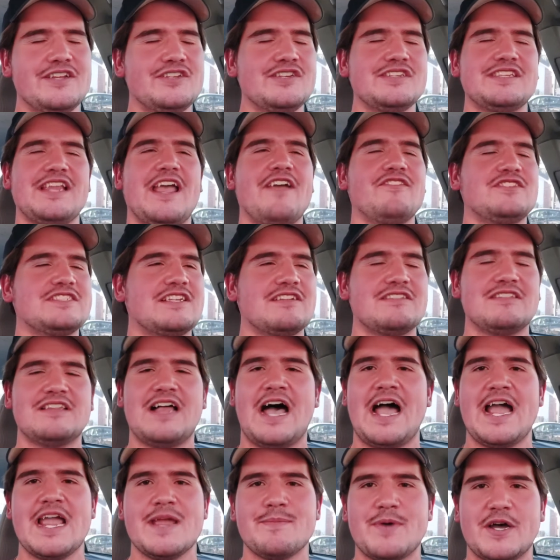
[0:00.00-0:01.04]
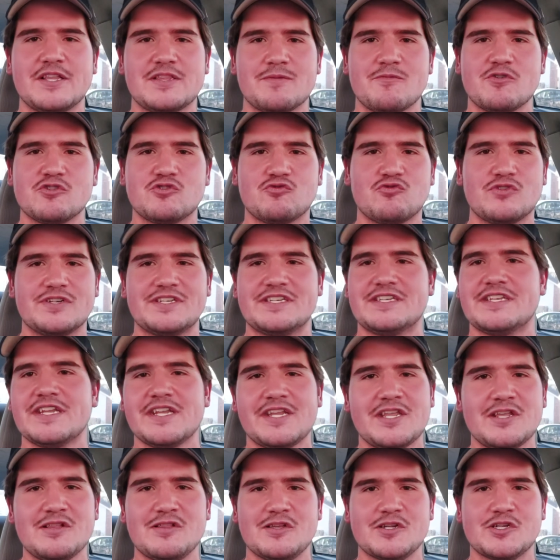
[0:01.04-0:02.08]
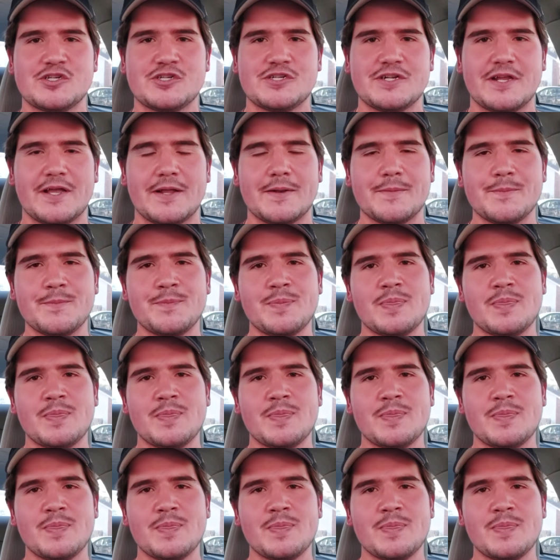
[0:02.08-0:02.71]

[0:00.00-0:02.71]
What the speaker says: He just has to lie about the most ridiculous shit.